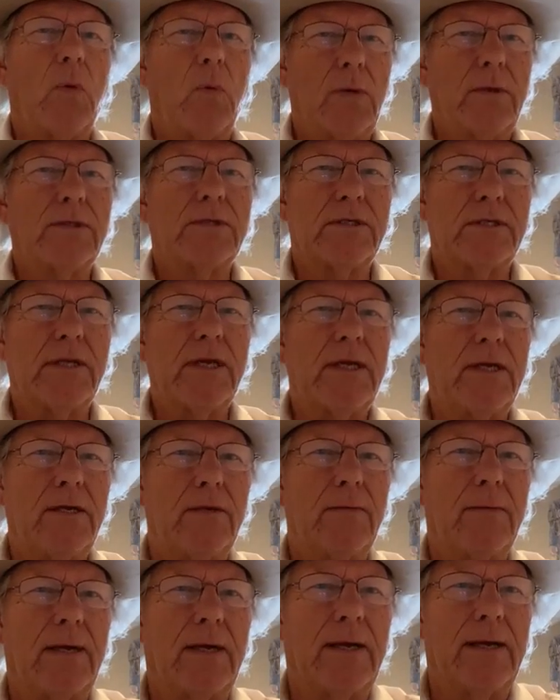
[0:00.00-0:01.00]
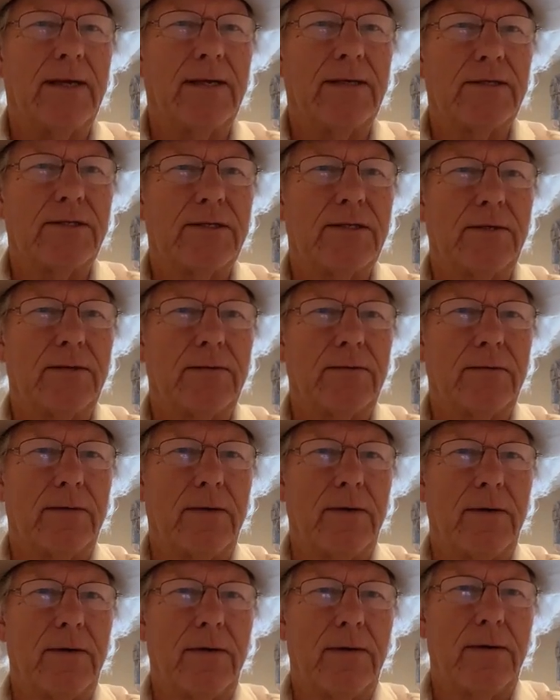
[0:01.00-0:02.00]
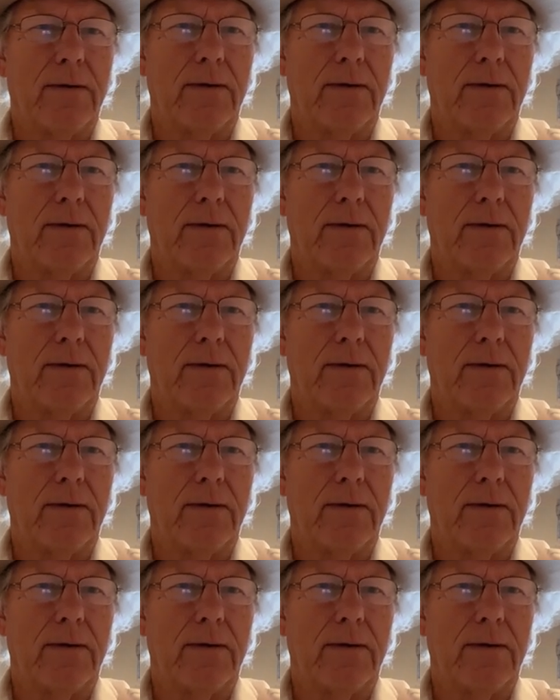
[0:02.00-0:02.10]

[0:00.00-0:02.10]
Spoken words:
we'll see you again soon.